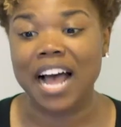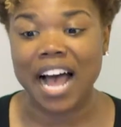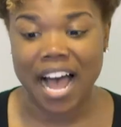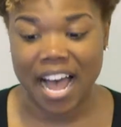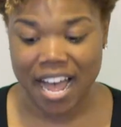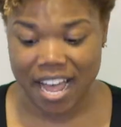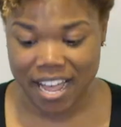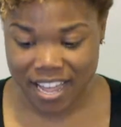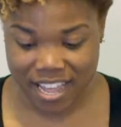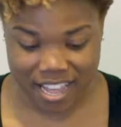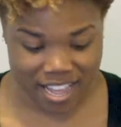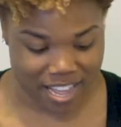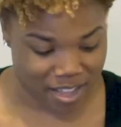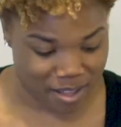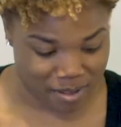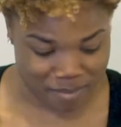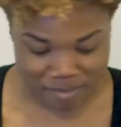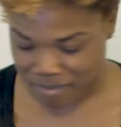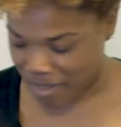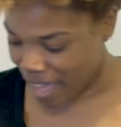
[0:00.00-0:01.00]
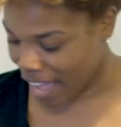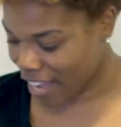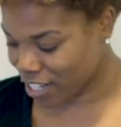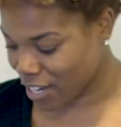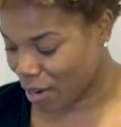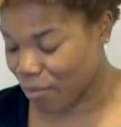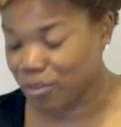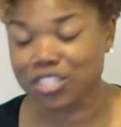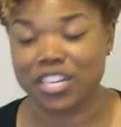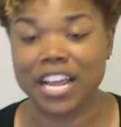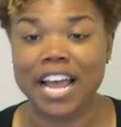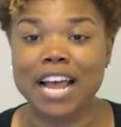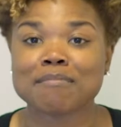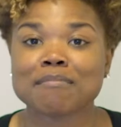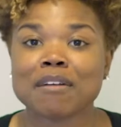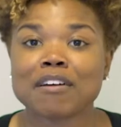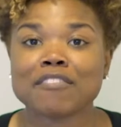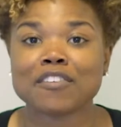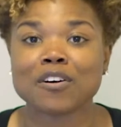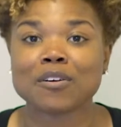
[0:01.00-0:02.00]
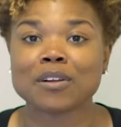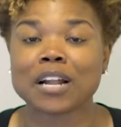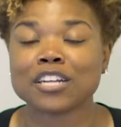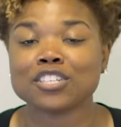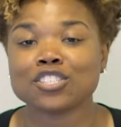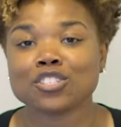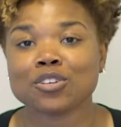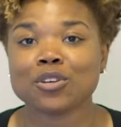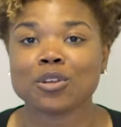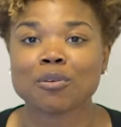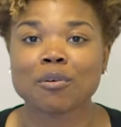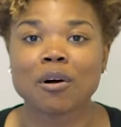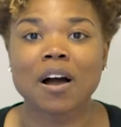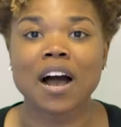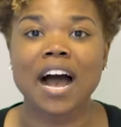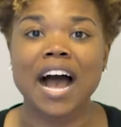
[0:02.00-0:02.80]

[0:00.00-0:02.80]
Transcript: I wish I had my phone, I'd show you all.